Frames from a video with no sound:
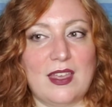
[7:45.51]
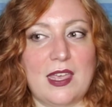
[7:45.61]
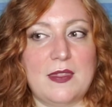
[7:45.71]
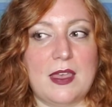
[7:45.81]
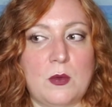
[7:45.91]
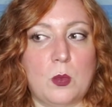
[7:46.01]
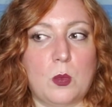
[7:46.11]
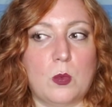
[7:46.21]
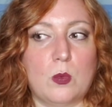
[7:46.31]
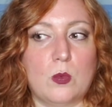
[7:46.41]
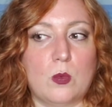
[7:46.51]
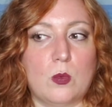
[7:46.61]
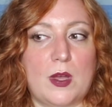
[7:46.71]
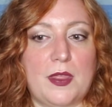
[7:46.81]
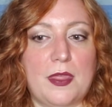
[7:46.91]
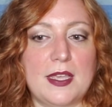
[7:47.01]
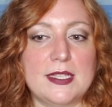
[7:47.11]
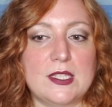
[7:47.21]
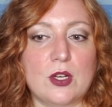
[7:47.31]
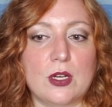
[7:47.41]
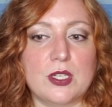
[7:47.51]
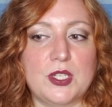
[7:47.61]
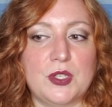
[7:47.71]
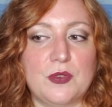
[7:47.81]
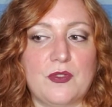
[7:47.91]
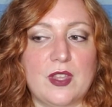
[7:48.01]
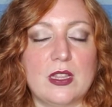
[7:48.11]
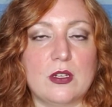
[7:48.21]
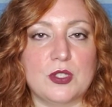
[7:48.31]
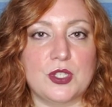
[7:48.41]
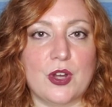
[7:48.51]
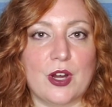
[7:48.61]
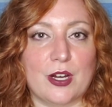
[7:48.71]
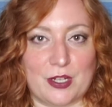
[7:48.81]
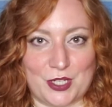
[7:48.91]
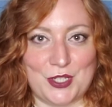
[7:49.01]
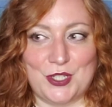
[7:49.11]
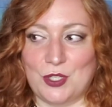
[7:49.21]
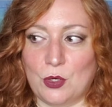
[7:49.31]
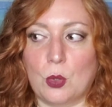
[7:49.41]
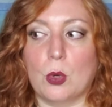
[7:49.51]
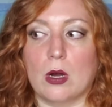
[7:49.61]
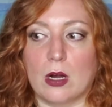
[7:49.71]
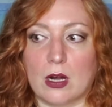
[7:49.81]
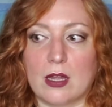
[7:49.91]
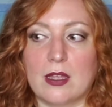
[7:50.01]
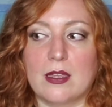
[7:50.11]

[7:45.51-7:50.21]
And then when things start to feel a little charged or,